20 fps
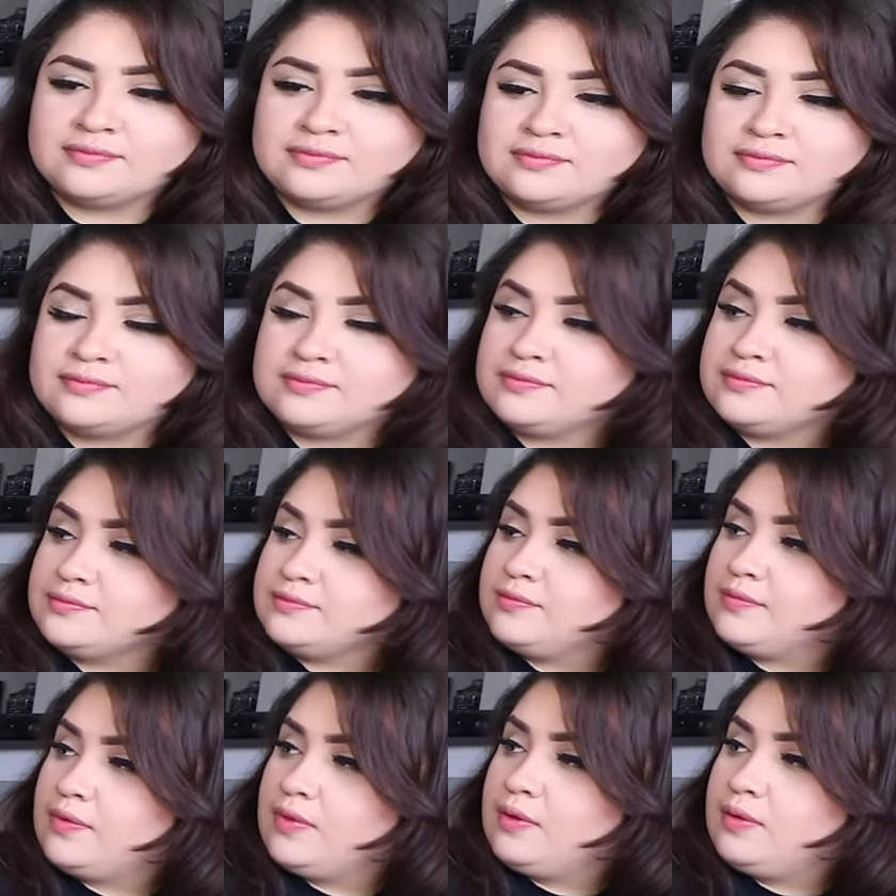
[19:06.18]

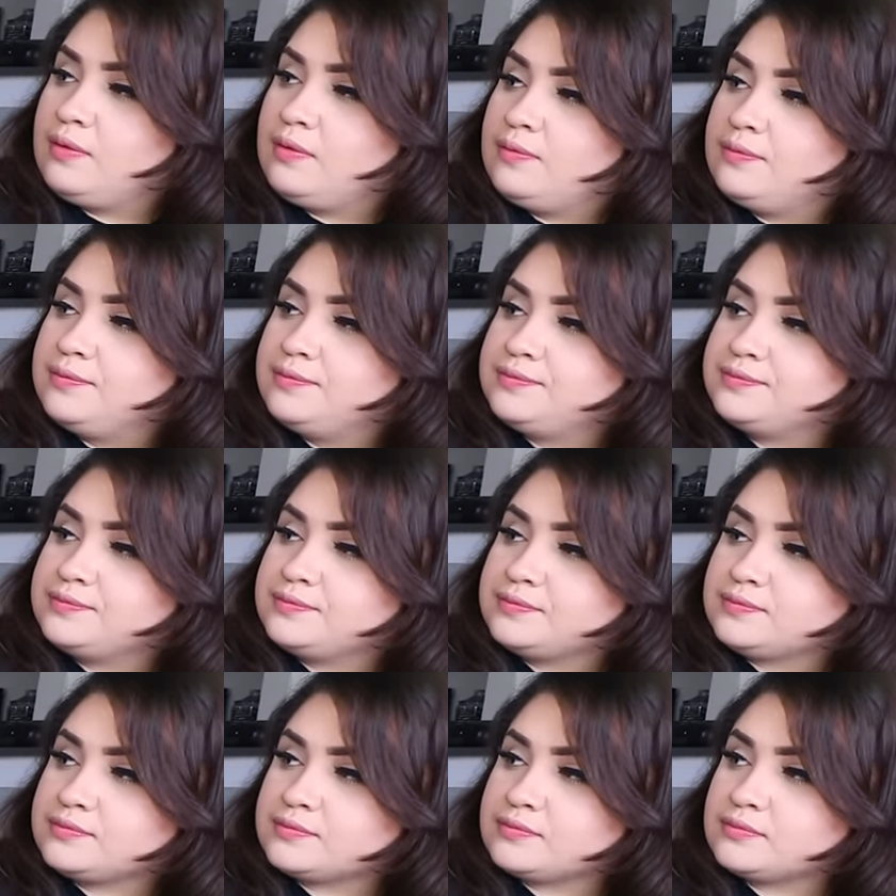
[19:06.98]

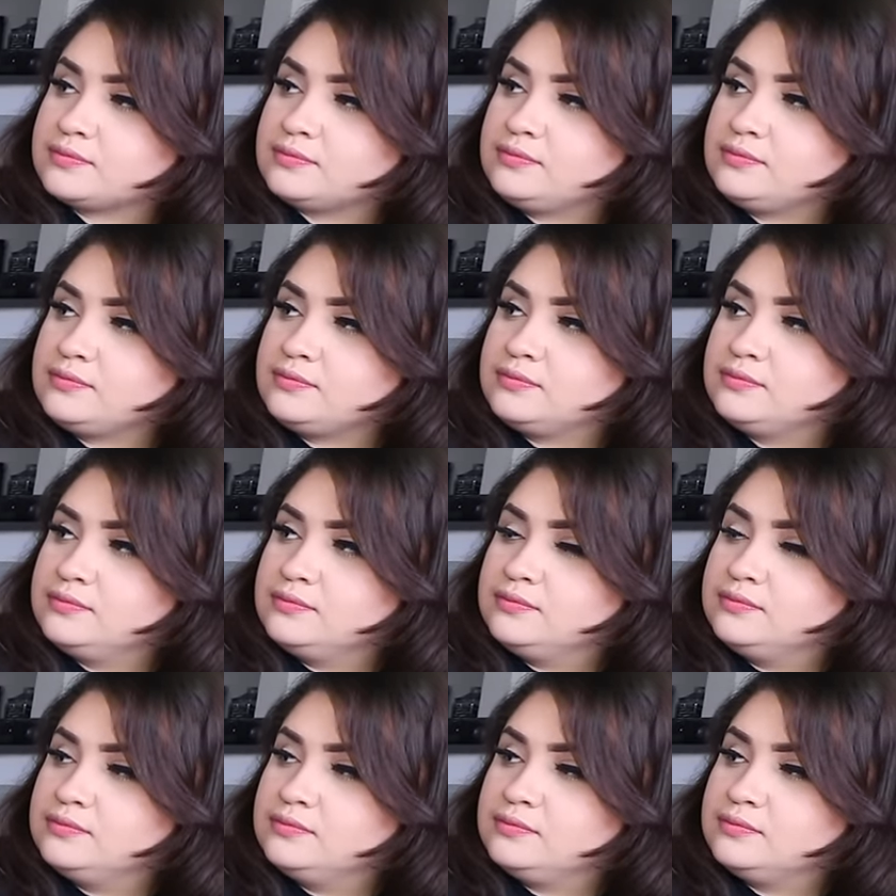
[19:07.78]

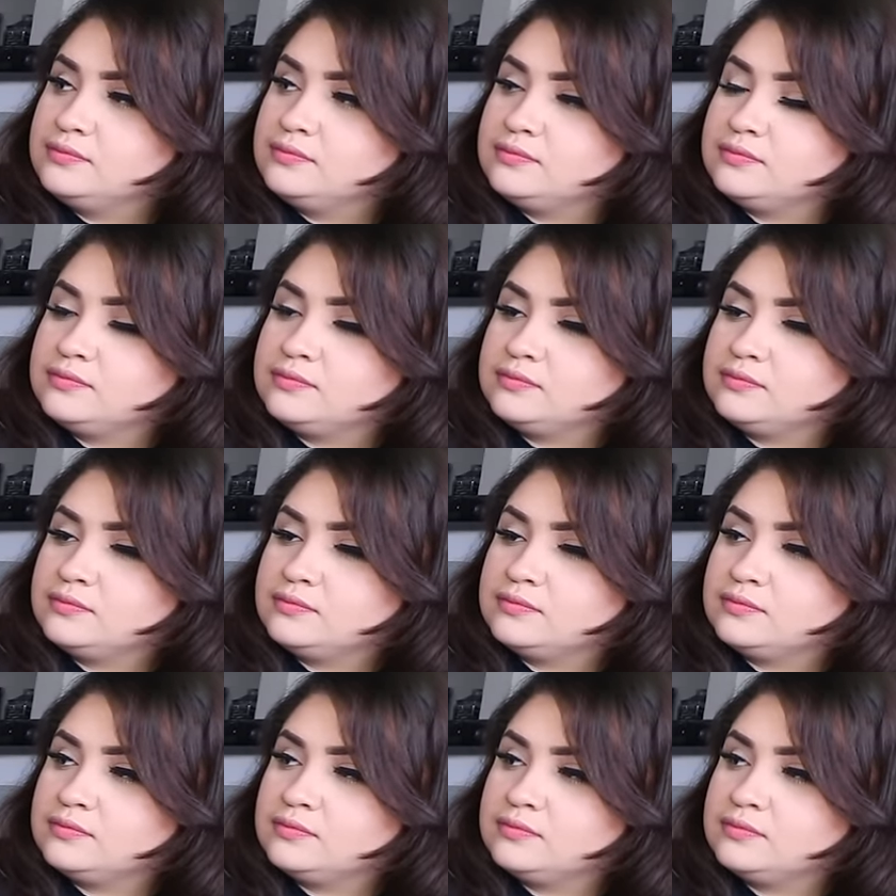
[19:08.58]

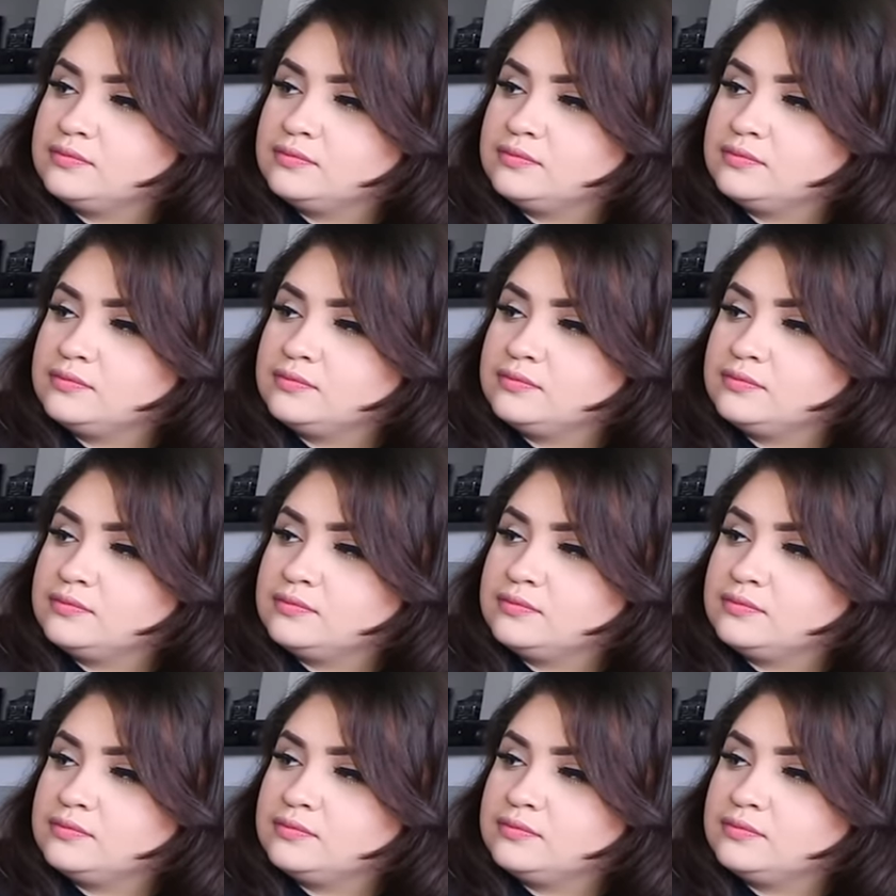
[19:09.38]
(not speaking)